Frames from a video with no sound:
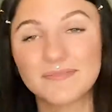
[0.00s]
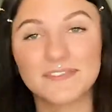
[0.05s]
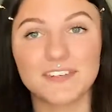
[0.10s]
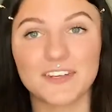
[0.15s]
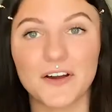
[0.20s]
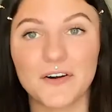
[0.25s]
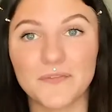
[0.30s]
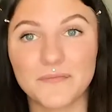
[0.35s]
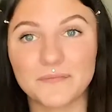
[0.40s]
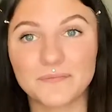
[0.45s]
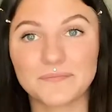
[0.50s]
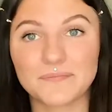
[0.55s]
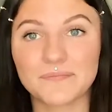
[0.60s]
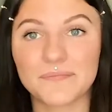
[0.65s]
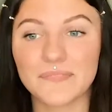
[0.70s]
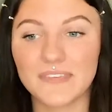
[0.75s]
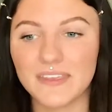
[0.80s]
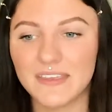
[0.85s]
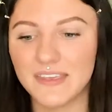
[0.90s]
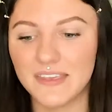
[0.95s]
So
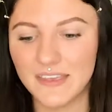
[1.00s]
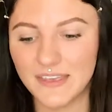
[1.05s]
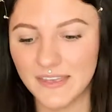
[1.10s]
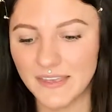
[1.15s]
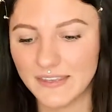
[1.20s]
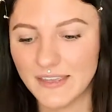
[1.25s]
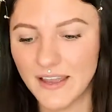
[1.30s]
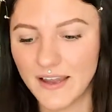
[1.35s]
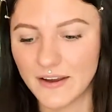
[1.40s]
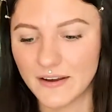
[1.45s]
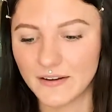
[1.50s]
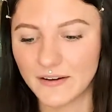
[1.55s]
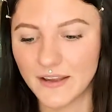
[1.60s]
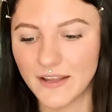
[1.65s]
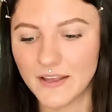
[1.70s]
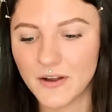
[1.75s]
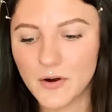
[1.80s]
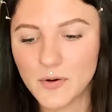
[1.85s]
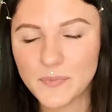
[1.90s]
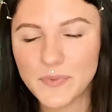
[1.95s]
yeah, I
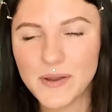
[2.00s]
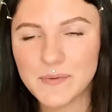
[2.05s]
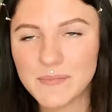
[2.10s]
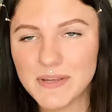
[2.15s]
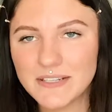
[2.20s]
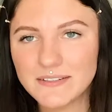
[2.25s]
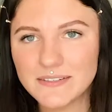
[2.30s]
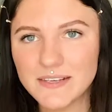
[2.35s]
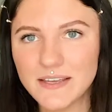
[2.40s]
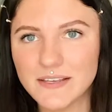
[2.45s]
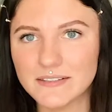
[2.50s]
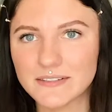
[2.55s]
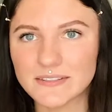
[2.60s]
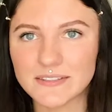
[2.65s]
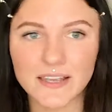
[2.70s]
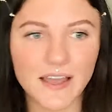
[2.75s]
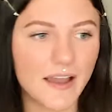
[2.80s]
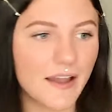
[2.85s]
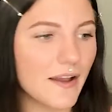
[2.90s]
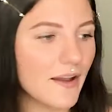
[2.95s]
hope that made sense.
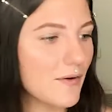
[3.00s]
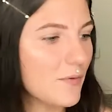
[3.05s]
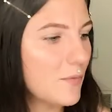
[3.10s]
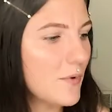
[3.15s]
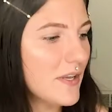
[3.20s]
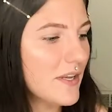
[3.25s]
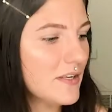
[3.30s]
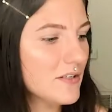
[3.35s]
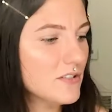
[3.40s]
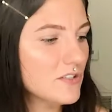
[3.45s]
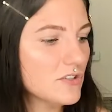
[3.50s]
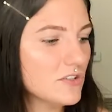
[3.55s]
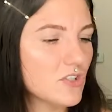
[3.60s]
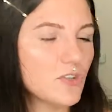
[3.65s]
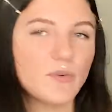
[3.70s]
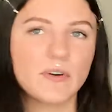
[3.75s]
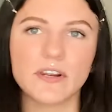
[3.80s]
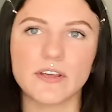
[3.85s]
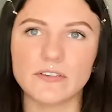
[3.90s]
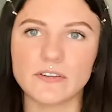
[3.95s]
We can
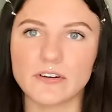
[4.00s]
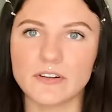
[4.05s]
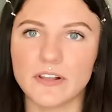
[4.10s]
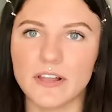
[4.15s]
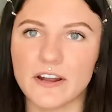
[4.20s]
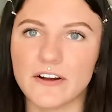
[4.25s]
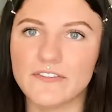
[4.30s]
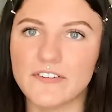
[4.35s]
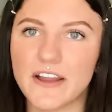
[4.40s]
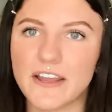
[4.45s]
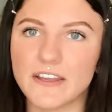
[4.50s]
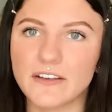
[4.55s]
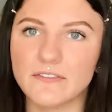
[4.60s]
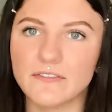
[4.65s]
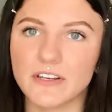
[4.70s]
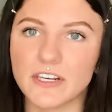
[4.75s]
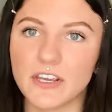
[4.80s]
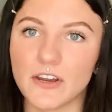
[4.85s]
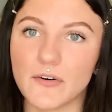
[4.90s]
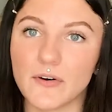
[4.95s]
do another clarifying
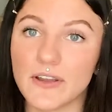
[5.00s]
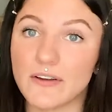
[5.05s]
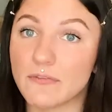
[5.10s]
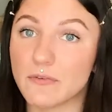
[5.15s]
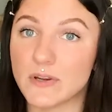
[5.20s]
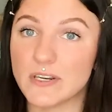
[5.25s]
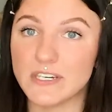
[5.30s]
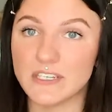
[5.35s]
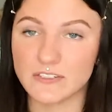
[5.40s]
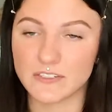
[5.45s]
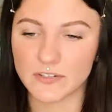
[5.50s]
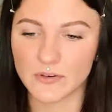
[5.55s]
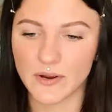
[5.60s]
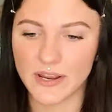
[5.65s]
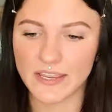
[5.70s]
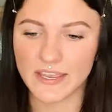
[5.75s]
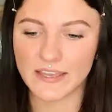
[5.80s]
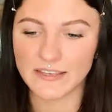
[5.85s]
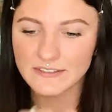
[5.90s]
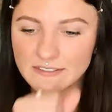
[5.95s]
video if we need to, I
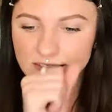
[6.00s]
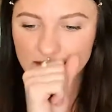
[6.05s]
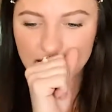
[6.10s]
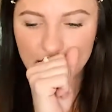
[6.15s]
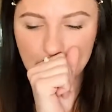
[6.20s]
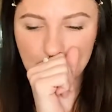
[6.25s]
guess.